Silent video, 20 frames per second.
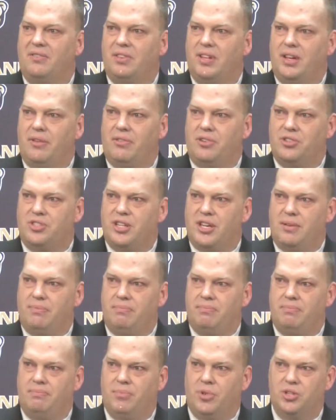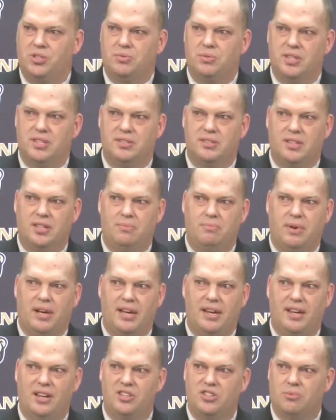of leadership, most recently
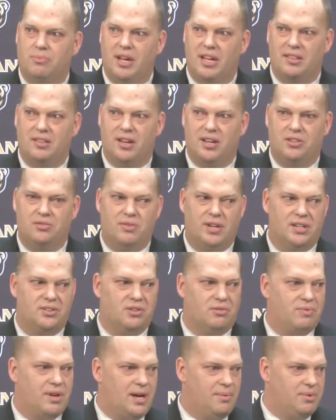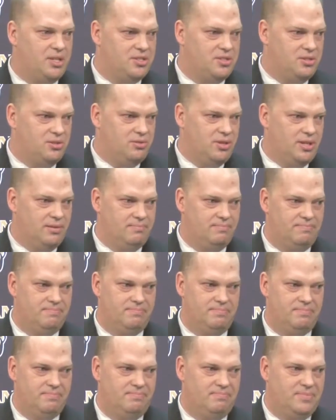by Interim Athletic Director Robbie Stewart,
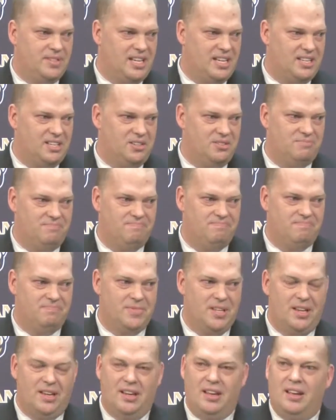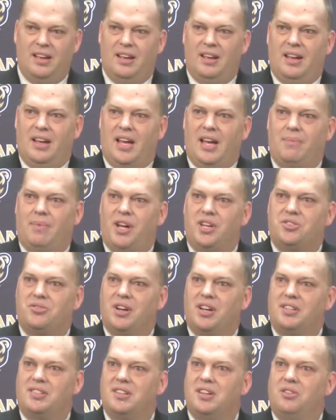thank you, and by
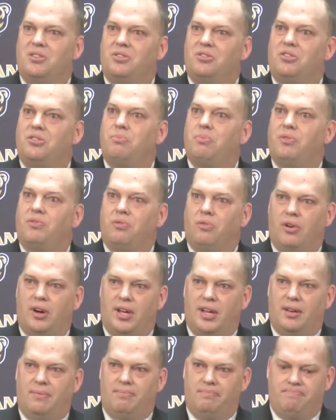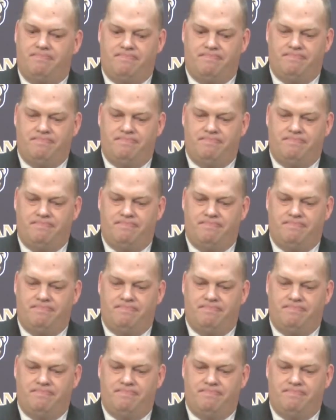Tracy Huth before him.